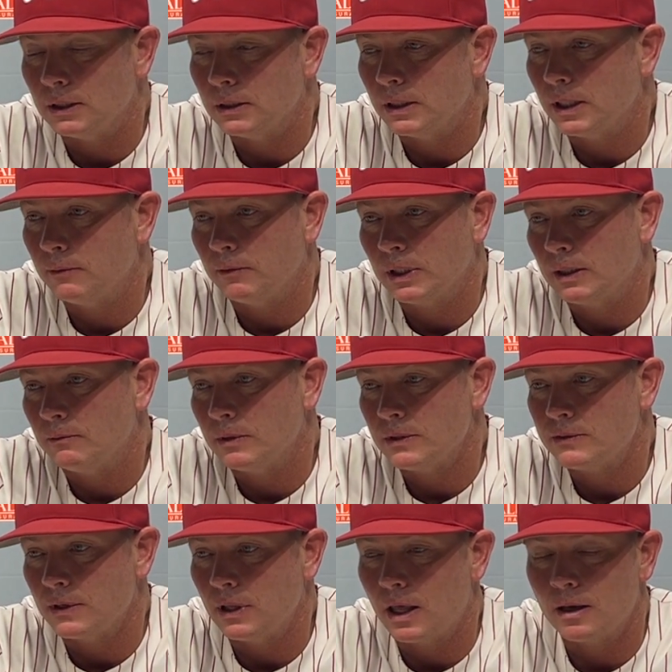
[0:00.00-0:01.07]
They haven't given
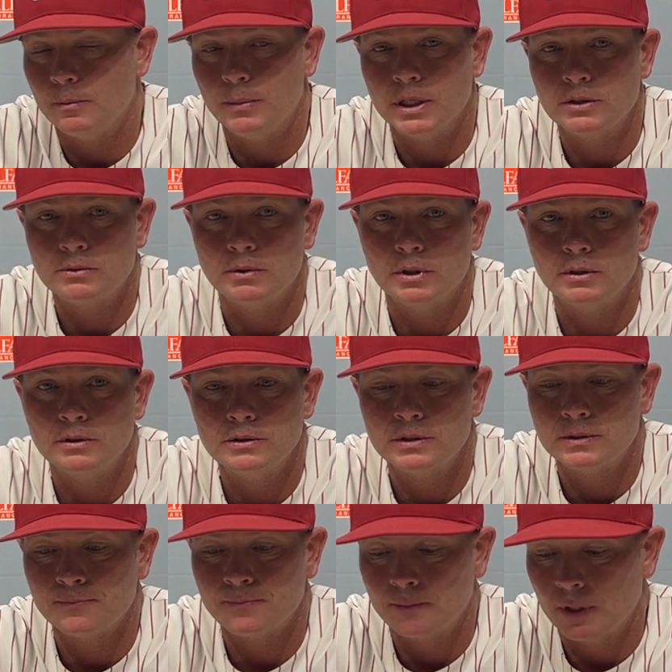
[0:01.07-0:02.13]
us a lot of base
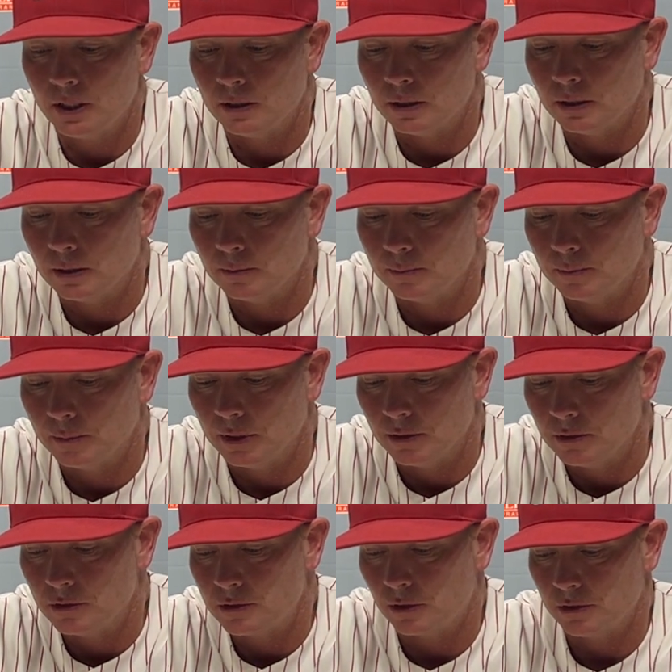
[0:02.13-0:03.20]
runners. And
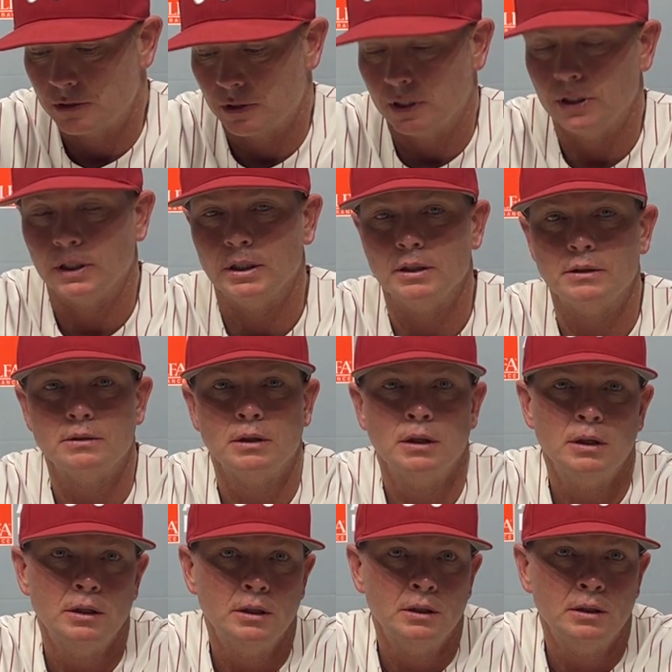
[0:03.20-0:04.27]
you start trying to get
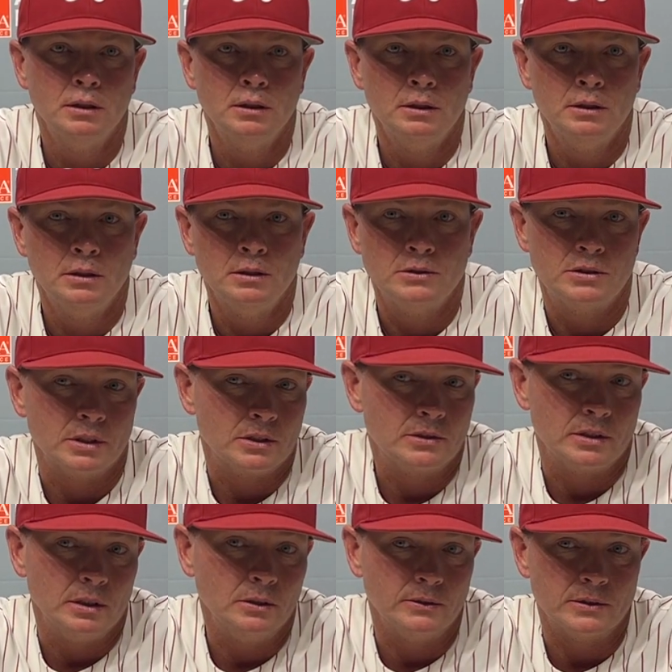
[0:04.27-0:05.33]
6
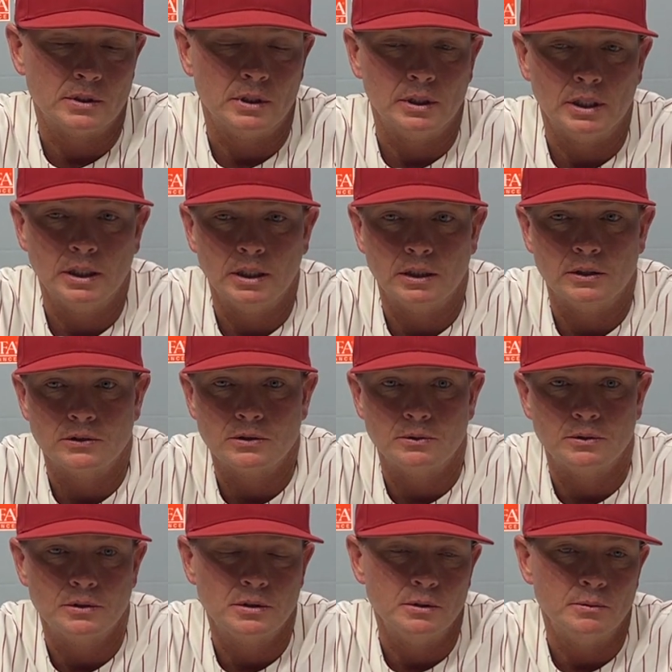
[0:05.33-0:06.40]
singles in an inning to
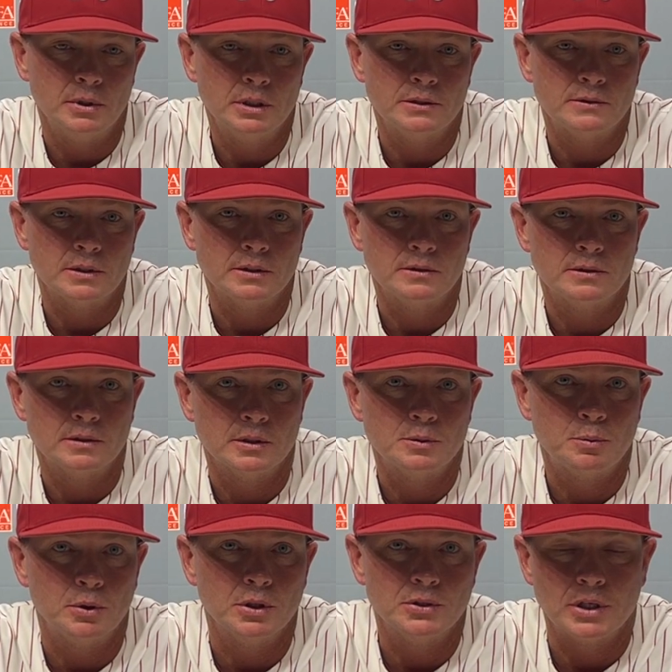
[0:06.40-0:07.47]
score 2 runs, that's
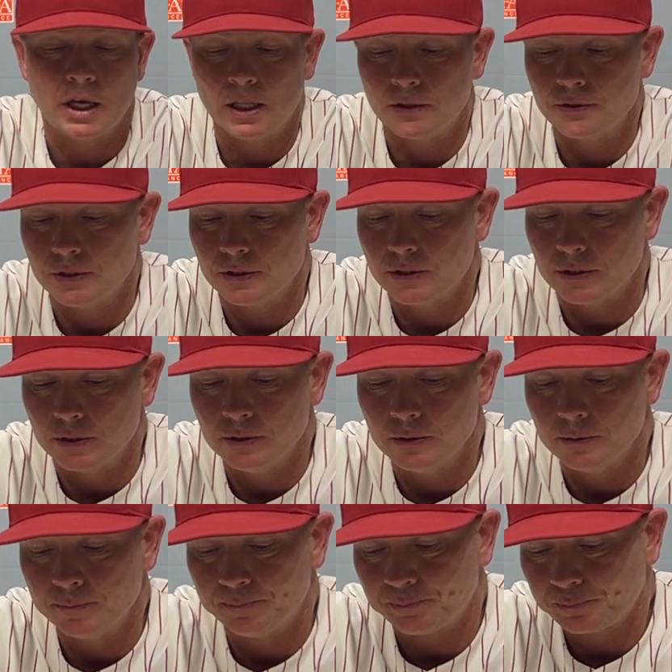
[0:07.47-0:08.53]
pretty challenging to do.